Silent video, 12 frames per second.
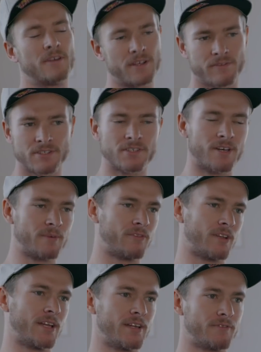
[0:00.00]
you know, every time you
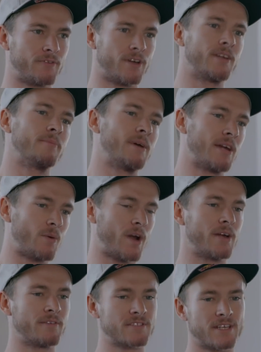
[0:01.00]
feel like you finally make
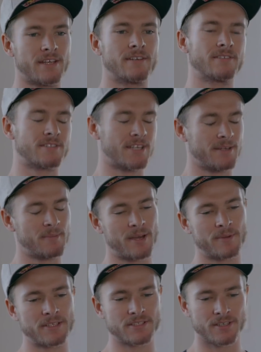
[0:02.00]
way with something, it just keep
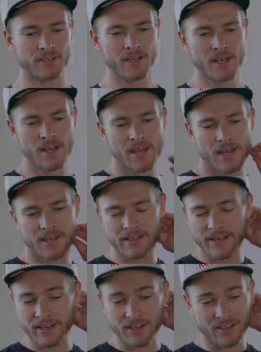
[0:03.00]
coming. So in
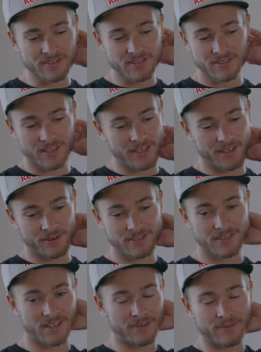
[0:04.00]
the end, I was just like, you know what,
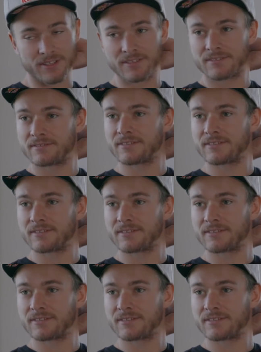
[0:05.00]
stuff it.